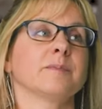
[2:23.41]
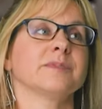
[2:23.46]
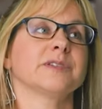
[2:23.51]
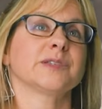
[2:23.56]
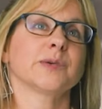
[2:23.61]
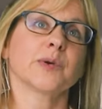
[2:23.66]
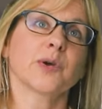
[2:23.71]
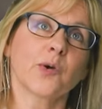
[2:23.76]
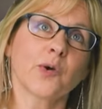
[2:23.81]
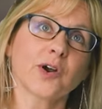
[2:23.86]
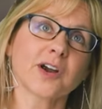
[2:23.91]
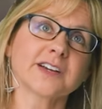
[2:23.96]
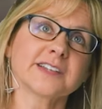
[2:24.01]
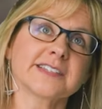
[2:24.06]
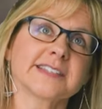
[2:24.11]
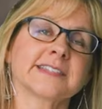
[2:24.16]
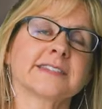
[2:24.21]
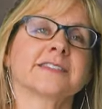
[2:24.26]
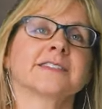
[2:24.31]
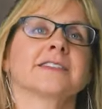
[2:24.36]
So of
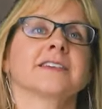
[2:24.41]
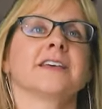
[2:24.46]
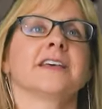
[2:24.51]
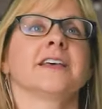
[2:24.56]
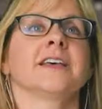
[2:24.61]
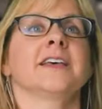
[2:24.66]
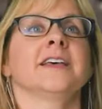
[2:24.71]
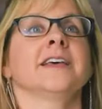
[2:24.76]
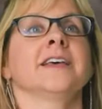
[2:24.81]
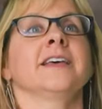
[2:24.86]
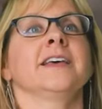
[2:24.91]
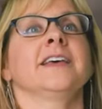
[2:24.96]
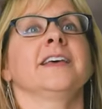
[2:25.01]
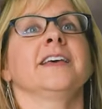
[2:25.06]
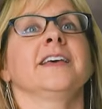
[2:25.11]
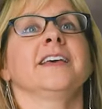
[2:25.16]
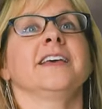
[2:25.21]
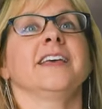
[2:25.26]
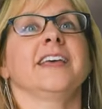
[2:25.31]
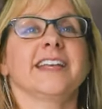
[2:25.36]
course,
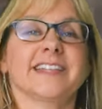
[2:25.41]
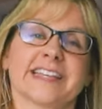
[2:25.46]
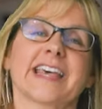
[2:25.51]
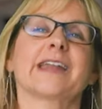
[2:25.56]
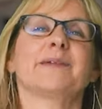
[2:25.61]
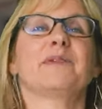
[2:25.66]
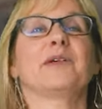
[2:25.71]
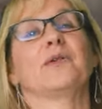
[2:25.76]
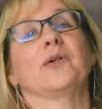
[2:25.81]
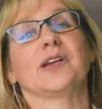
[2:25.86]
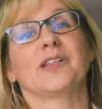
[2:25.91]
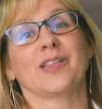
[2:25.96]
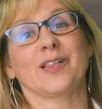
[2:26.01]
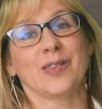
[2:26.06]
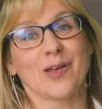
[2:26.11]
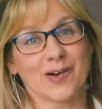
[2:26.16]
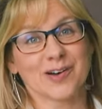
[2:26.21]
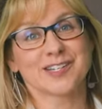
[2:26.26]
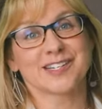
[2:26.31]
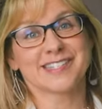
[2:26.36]
it's got to be one of the
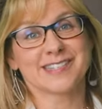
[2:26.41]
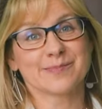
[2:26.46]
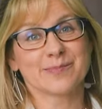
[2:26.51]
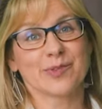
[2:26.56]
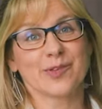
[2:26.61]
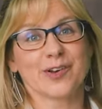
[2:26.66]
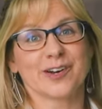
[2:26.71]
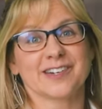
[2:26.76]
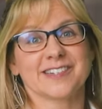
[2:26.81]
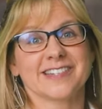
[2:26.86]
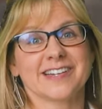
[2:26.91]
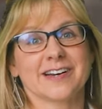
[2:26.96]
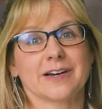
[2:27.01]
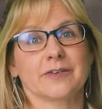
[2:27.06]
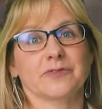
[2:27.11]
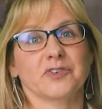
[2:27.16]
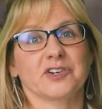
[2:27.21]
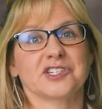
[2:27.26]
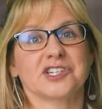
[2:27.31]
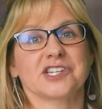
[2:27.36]
largest employers
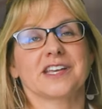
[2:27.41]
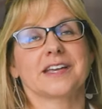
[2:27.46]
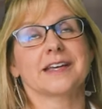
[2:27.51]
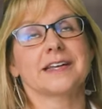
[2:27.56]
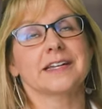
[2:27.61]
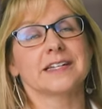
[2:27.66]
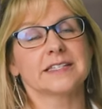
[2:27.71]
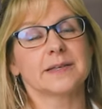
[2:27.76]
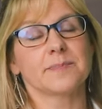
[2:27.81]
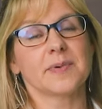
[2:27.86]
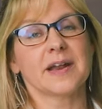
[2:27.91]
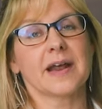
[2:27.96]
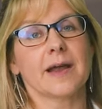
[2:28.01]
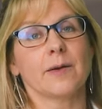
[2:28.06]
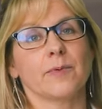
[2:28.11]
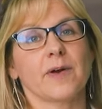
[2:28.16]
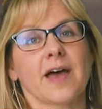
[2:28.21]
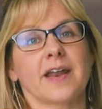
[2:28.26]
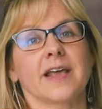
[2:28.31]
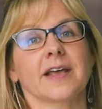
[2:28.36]
here in Virginia. It is a bit
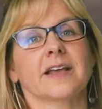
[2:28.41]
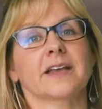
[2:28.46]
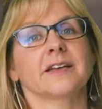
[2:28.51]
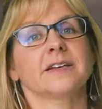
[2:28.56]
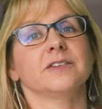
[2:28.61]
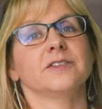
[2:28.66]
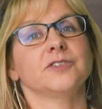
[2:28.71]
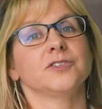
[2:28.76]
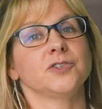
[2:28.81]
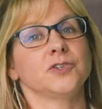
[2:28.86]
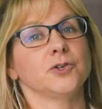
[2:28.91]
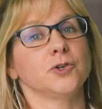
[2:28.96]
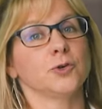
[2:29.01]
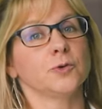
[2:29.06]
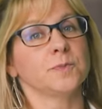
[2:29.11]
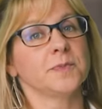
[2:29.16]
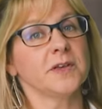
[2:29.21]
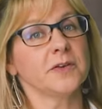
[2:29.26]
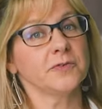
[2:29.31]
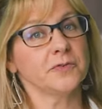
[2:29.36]
ironic.
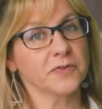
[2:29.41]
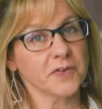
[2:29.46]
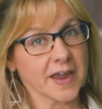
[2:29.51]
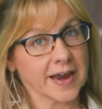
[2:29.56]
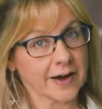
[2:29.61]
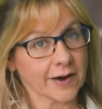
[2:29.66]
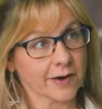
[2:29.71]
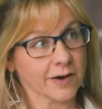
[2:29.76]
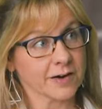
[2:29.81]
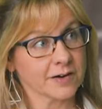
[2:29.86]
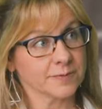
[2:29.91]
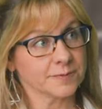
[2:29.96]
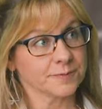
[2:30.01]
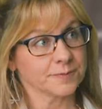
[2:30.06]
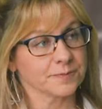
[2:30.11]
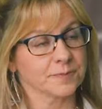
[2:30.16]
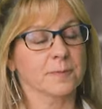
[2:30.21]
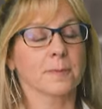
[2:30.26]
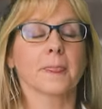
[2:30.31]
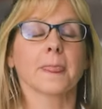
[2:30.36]
To be fair,
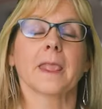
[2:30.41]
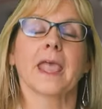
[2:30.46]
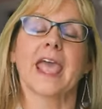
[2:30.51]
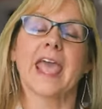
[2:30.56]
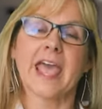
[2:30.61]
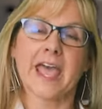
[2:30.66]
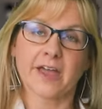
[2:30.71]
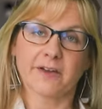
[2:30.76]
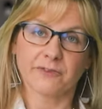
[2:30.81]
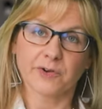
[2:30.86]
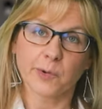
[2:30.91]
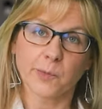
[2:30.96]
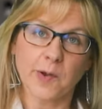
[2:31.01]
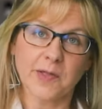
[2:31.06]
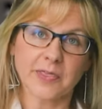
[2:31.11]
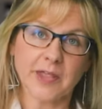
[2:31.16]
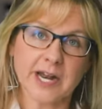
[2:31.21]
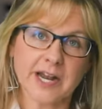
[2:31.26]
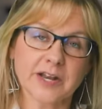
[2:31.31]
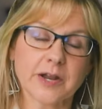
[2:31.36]

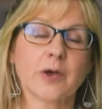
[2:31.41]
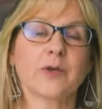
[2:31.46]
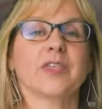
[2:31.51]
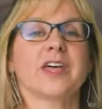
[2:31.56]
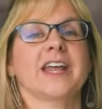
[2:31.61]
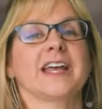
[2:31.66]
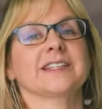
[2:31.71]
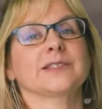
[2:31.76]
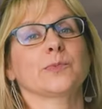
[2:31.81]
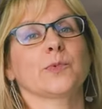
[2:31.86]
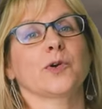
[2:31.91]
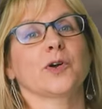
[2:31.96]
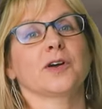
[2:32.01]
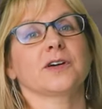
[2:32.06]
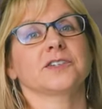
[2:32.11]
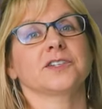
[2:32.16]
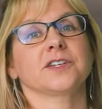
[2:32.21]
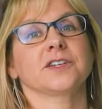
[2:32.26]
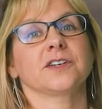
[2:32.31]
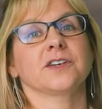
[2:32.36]
everyone that I know that has
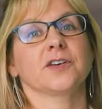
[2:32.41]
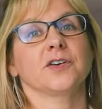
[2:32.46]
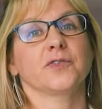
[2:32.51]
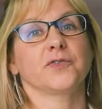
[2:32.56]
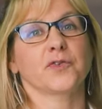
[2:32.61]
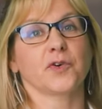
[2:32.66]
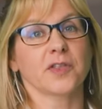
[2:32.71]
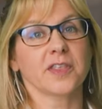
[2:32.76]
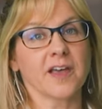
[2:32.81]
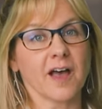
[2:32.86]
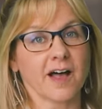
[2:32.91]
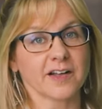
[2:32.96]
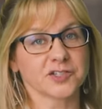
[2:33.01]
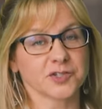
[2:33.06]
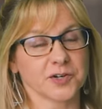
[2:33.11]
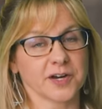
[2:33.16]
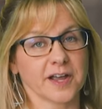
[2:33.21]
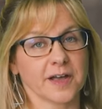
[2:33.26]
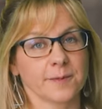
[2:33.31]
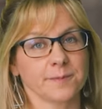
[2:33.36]
worked for the
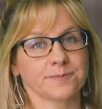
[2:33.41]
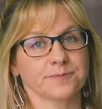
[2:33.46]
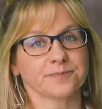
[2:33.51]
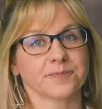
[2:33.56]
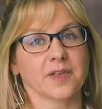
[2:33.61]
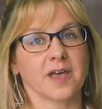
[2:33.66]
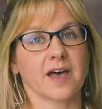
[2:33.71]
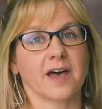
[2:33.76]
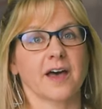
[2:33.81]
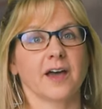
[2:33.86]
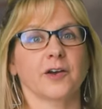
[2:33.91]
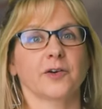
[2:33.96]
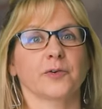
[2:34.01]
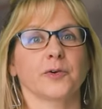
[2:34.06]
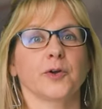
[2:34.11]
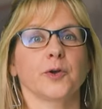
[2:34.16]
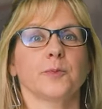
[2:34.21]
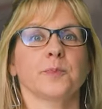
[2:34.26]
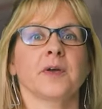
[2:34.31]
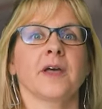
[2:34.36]
Altria
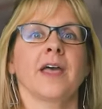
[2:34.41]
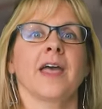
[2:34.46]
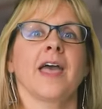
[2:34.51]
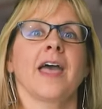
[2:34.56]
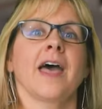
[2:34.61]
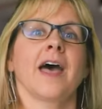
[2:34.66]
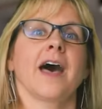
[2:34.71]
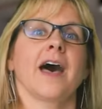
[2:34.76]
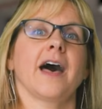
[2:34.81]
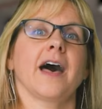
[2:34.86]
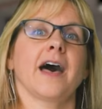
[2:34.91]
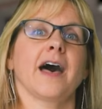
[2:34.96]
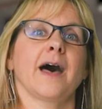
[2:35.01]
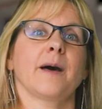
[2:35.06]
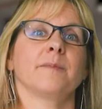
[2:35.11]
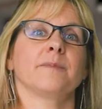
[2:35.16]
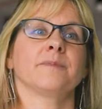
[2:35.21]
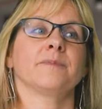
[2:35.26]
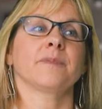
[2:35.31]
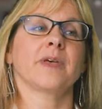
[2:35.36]
Group,
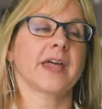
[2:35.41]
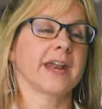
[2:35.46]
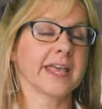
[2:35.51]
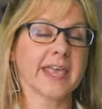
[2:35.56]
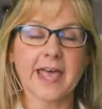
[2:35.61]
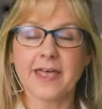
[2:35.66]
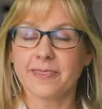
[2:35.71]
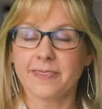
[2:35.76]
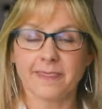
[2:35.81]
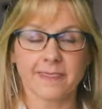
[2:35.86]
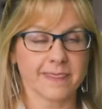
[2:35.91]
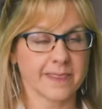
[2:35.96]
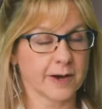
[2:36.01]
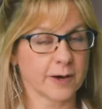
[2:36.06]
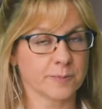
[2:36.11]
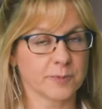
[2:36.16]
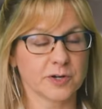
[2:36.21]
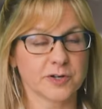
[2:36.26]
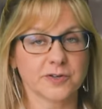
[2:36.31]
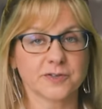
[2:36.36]
and again,
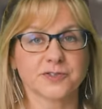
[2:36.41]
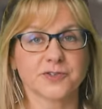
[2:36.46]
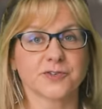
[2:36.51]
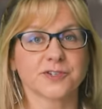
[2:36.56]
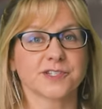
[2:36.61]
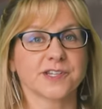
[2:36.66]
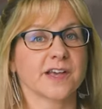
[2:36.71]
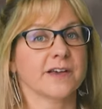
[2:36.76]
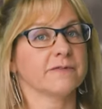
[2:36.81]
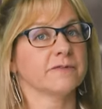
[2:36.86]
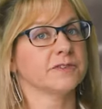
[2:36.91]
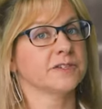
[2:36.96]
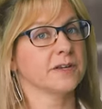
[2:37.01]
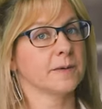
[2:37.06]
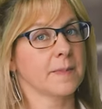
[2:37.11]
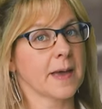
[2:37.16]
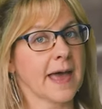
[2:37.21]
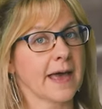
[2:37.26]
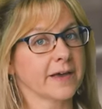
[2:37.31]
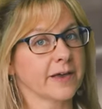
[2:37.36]
they're producers of
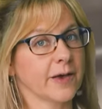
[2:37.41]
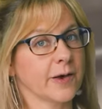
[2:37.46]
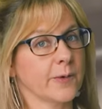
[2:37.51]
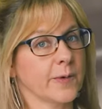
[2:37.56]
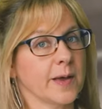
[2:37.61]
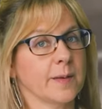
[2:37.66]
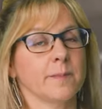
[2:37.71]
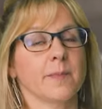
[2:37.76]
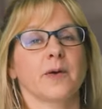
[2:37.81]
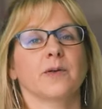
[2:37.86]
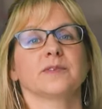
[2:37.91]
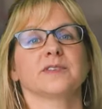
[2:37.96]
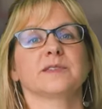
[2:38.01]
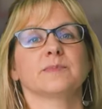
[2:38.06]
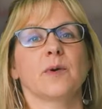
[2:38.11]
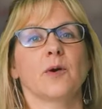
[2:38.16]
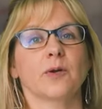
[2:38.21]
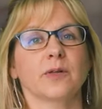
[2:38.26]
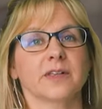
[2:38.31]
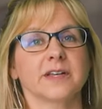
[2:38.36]
tobacco and both
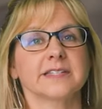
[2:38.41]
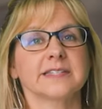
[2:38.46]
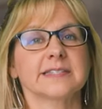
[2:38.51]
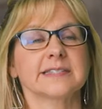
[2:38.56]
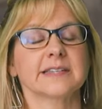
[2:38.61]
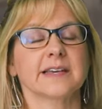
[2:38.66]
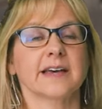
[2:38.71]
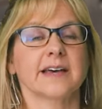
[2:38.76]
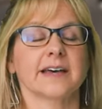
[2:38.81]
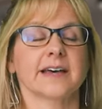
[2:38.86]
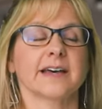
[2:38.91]
smokeless